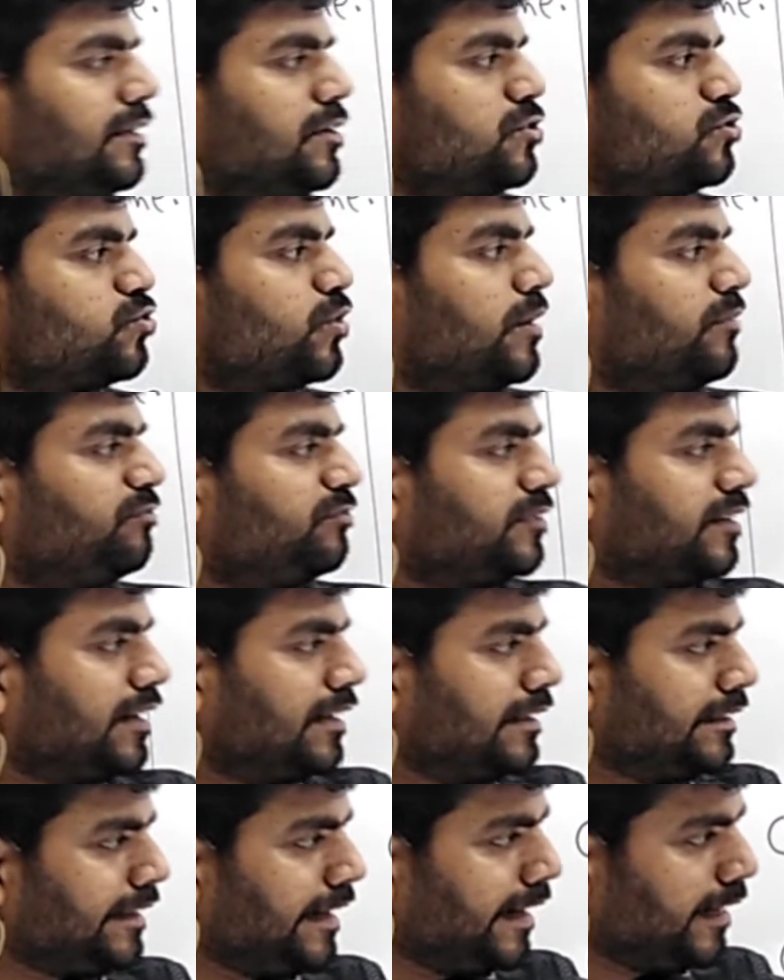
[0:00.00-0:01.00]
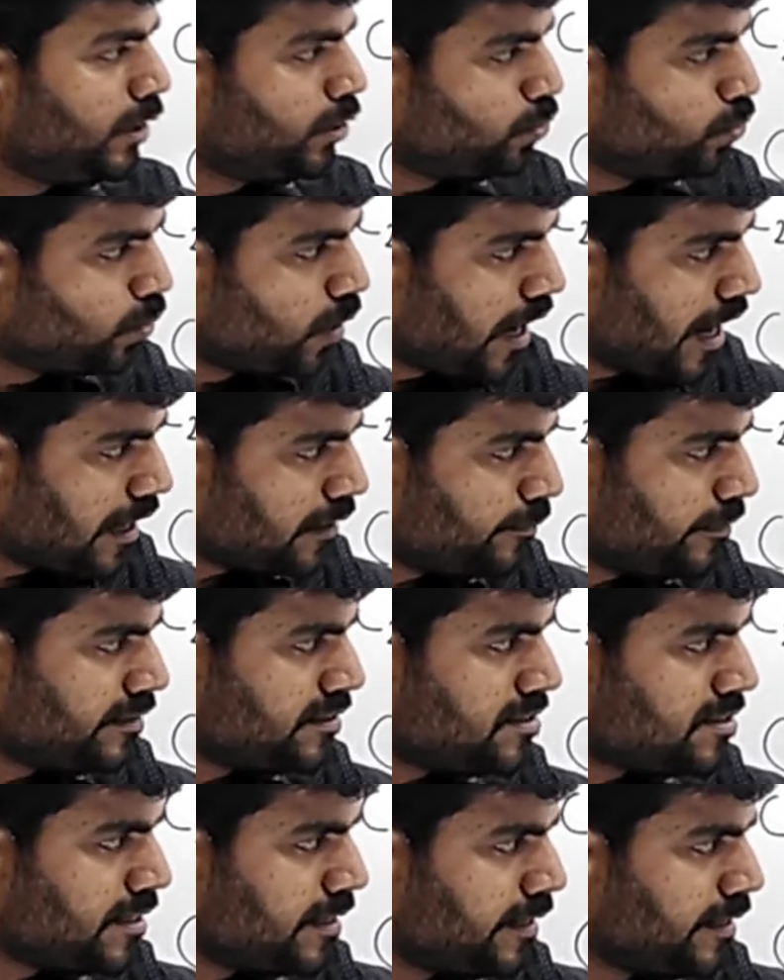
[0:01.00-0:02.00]
So it contains 2
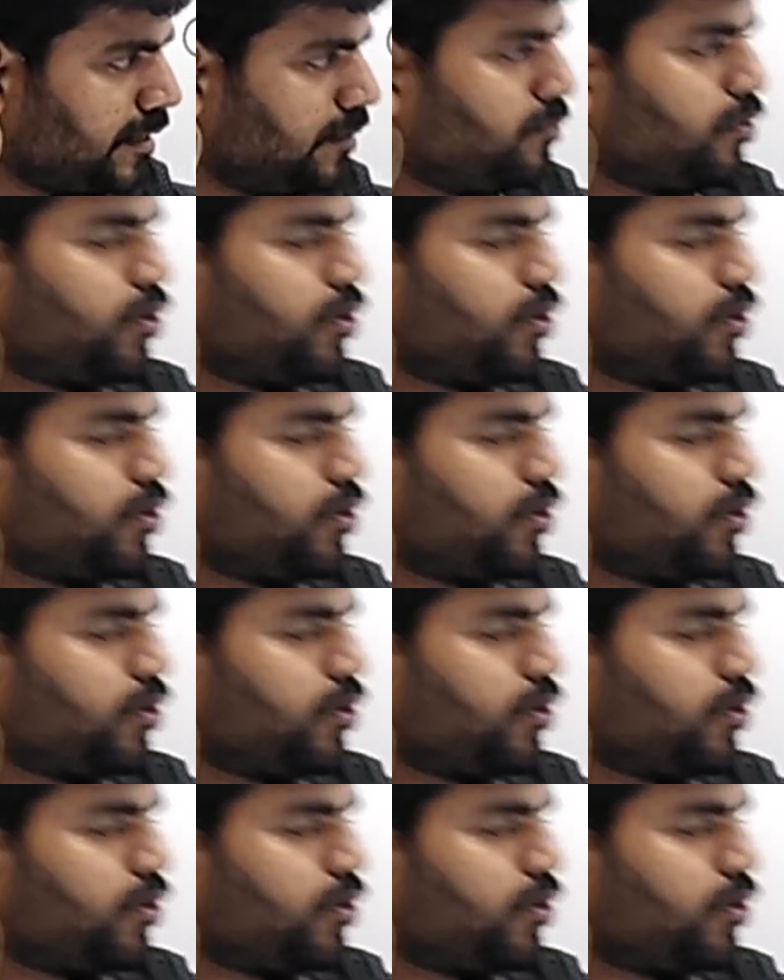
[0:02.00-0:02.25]
carbon single